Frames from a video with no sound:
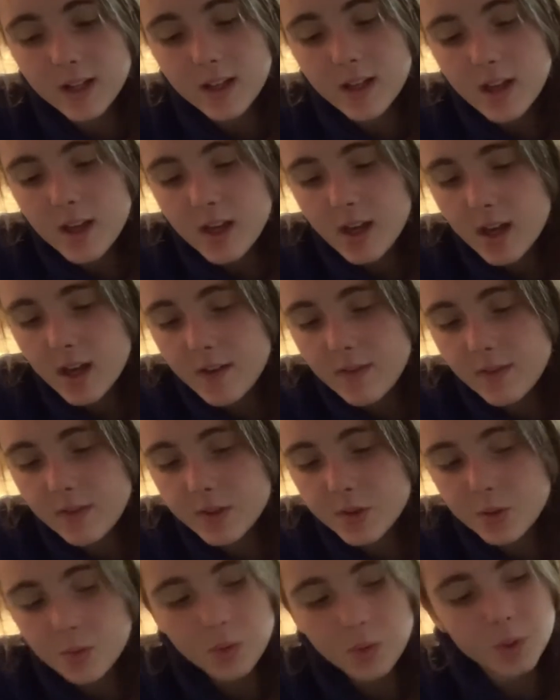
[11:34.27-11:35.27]
I think this
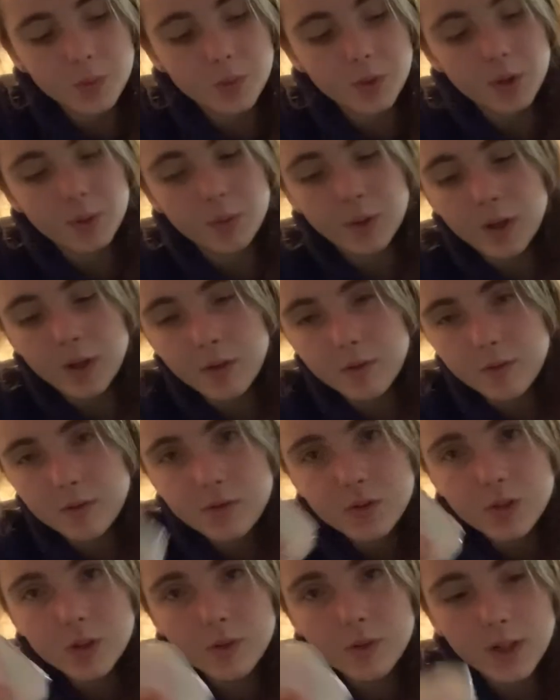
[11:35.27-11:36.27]
would work pretty well. If you
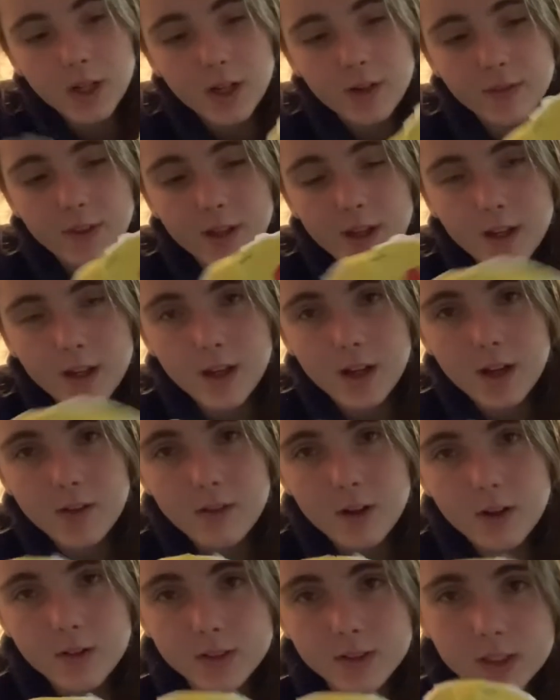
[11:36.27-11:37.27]
don't have that, I've
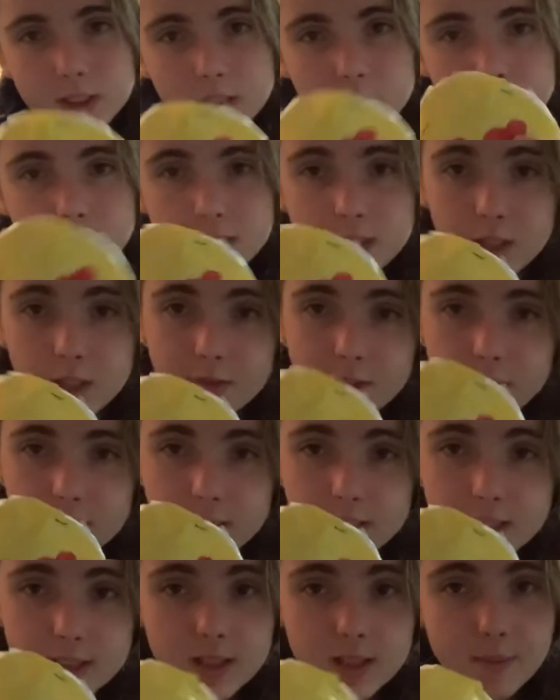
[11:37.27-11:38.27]
obviously stuffing it
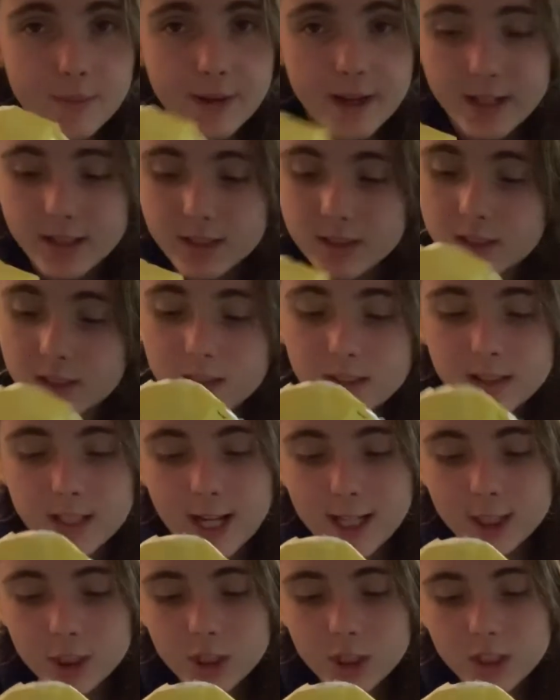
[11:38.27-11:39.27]
is the best because it
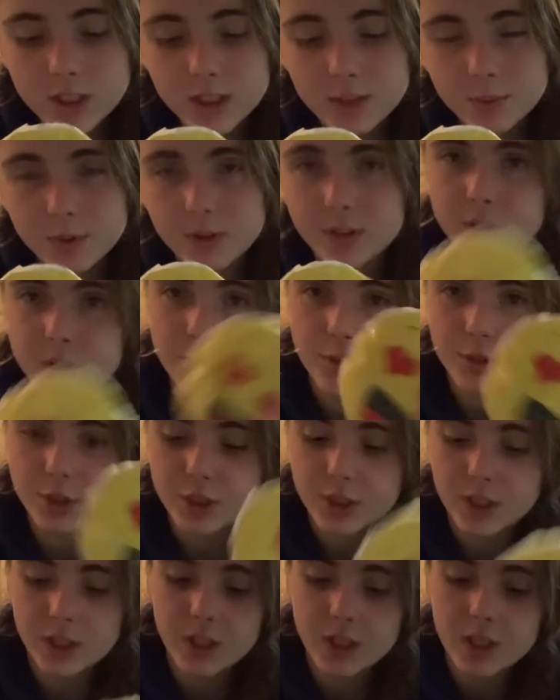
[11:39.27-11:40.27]
actually is pretty
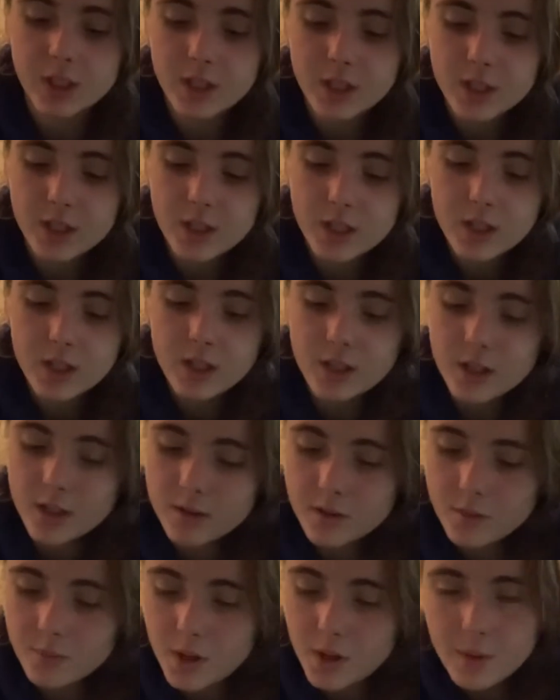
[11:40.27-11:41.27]
squishy. The
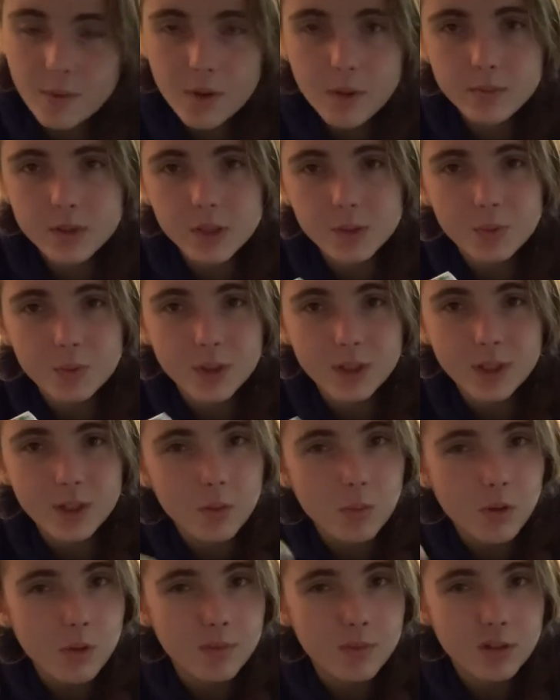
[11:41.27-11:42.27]
pom poms is pretty good,
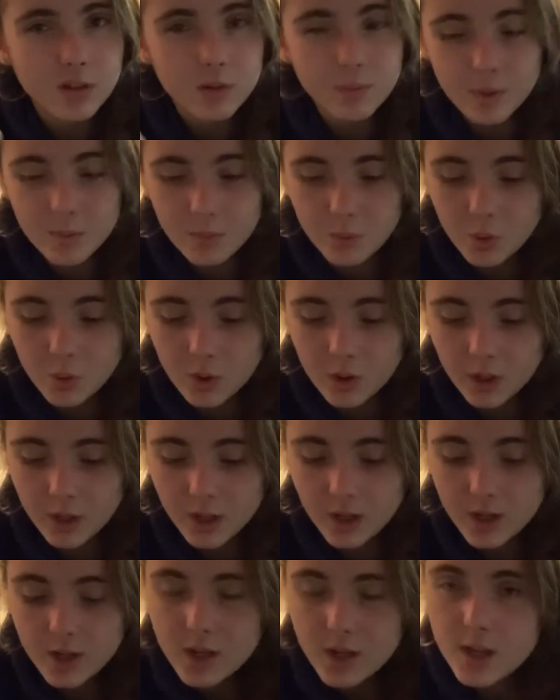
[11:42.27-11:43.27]
maybe a little bit more,
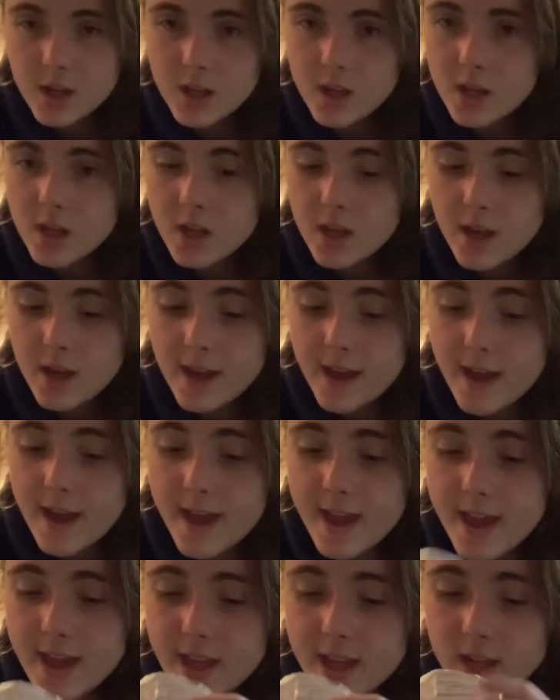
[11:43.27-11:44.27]

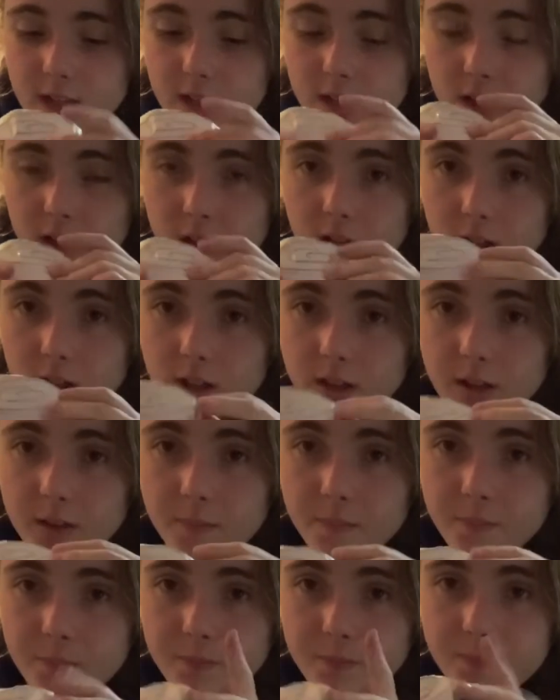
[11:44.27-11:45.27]
and
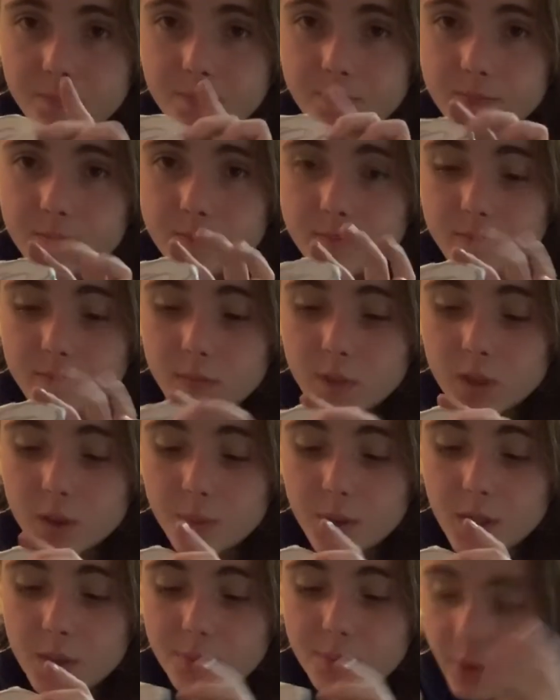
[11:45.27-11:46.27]
um, the paper